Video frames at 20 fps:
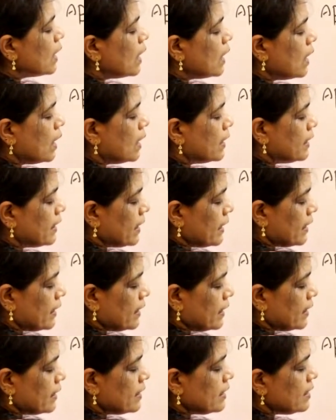
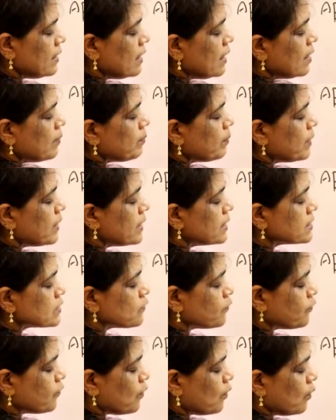9 plus
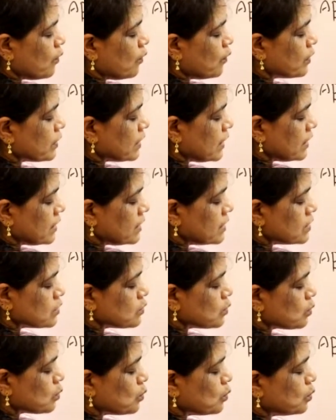4, that is
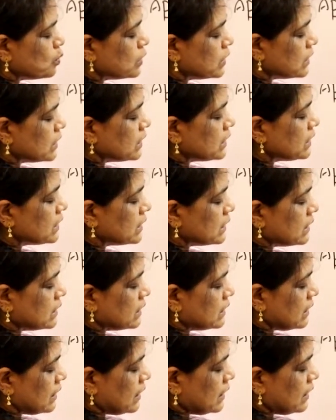root
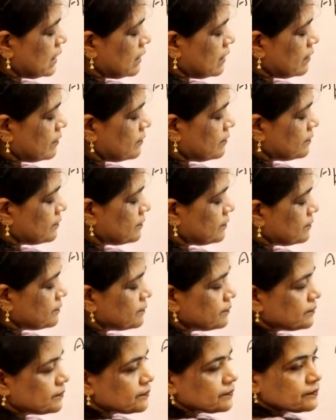13.
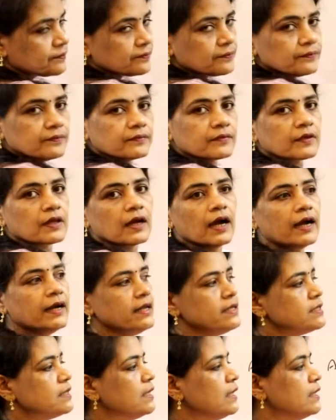It
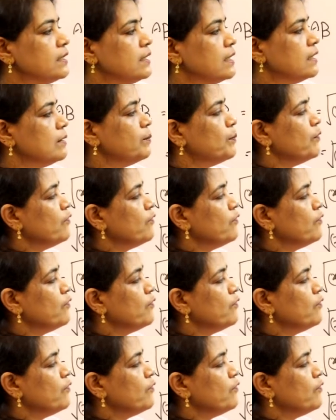is clear that